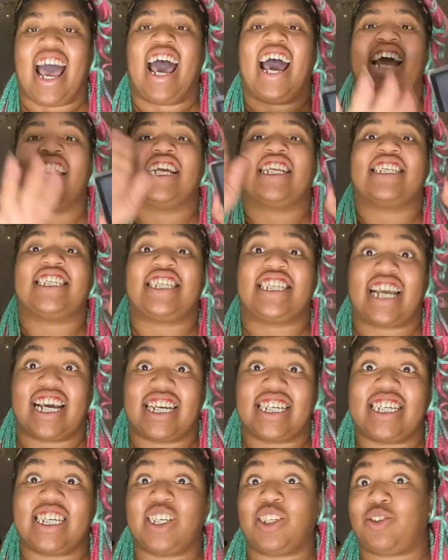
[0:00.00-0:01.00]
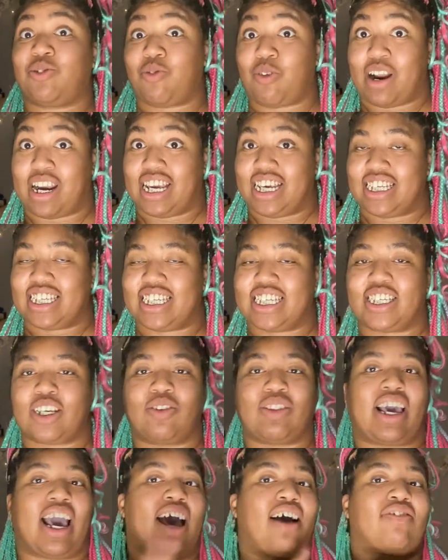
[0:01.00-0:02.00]
and it's 1920s, so
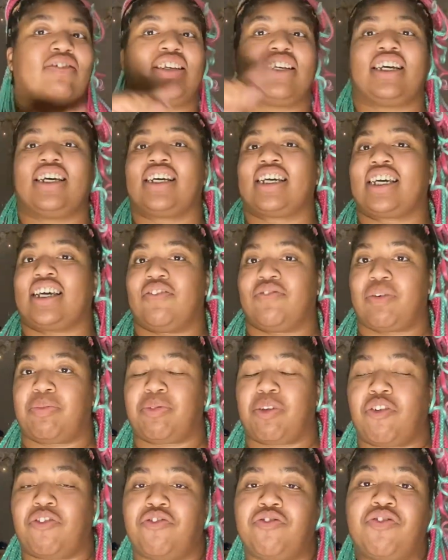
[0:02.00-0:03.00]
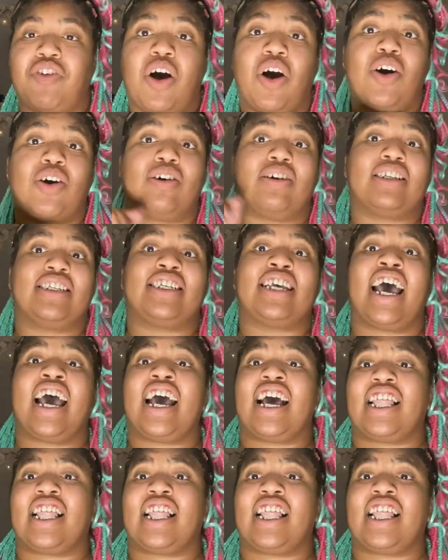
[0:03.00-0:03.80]
they have to give up their phones,